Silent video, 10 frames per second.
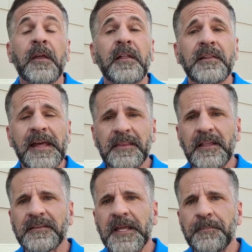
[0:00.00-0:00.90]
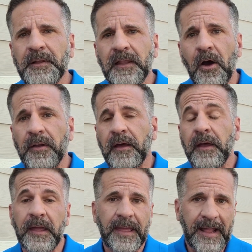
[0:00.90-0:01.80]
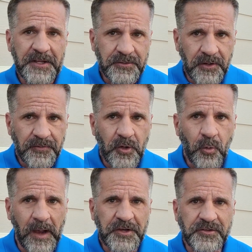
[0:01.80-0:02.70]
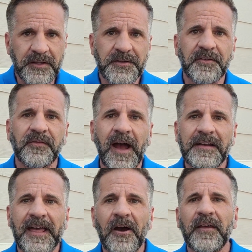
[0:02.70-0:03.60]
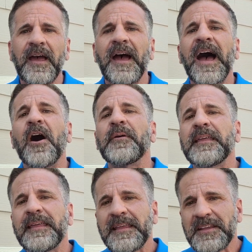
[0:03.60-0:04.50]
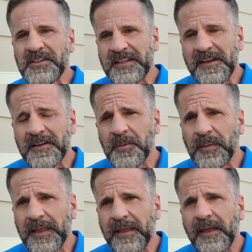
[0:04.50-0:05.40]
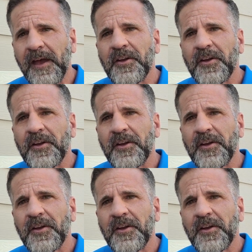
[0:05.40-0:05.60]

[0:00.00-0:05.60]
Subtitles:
Click the link below to answer a few questions and find out how easy it could be